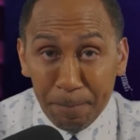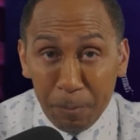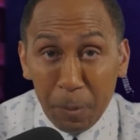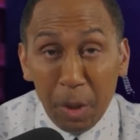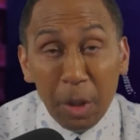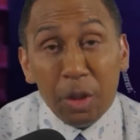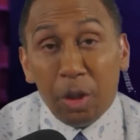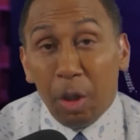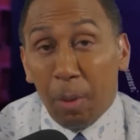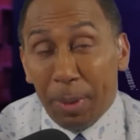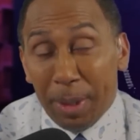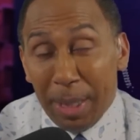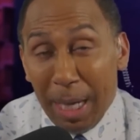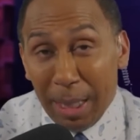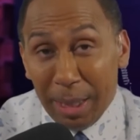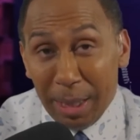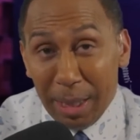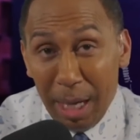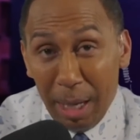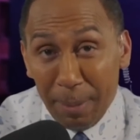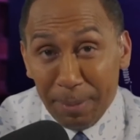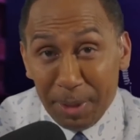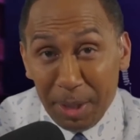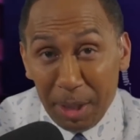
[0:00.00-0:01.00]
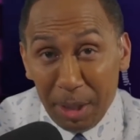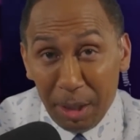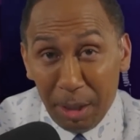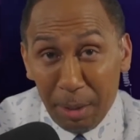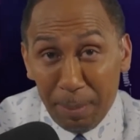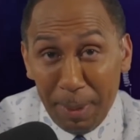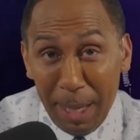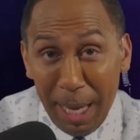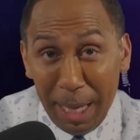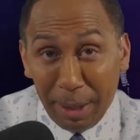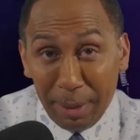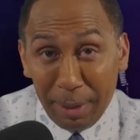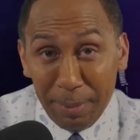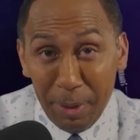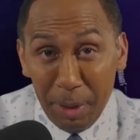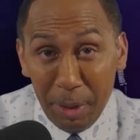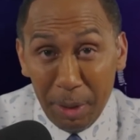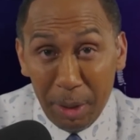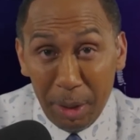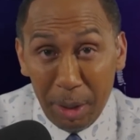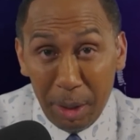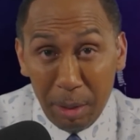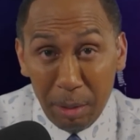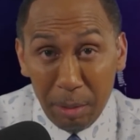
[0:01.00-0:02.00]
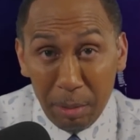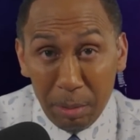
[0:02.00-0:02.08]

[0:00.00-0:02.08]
So would 99% of the black community.